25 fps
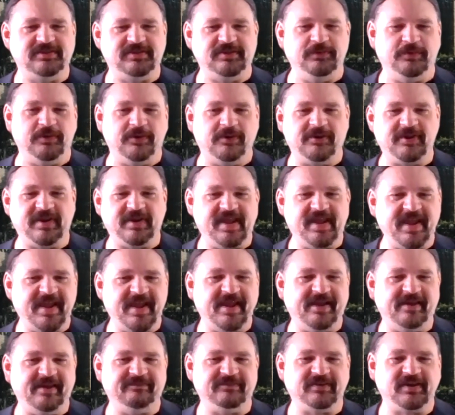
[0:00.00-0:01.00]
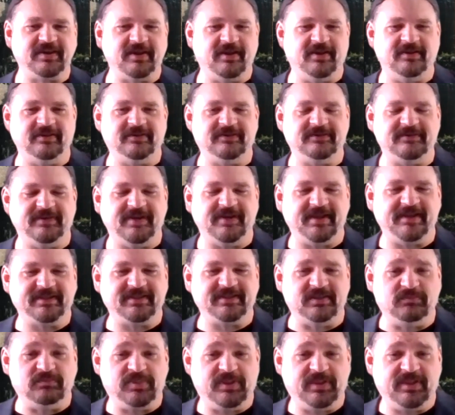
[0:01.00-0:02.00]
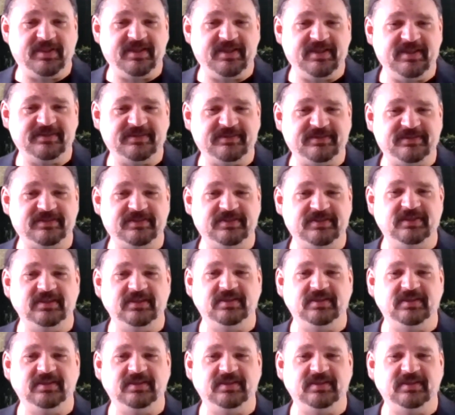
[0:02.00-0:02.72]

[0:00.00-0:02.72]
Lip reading: you already have a contract in place,